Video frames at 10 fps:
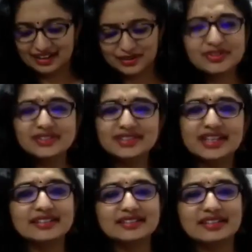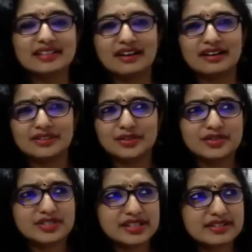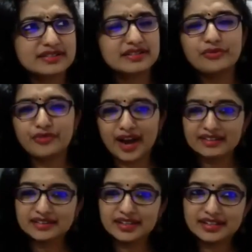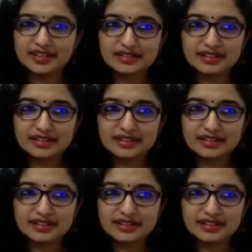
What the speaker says: don't think, just the fact that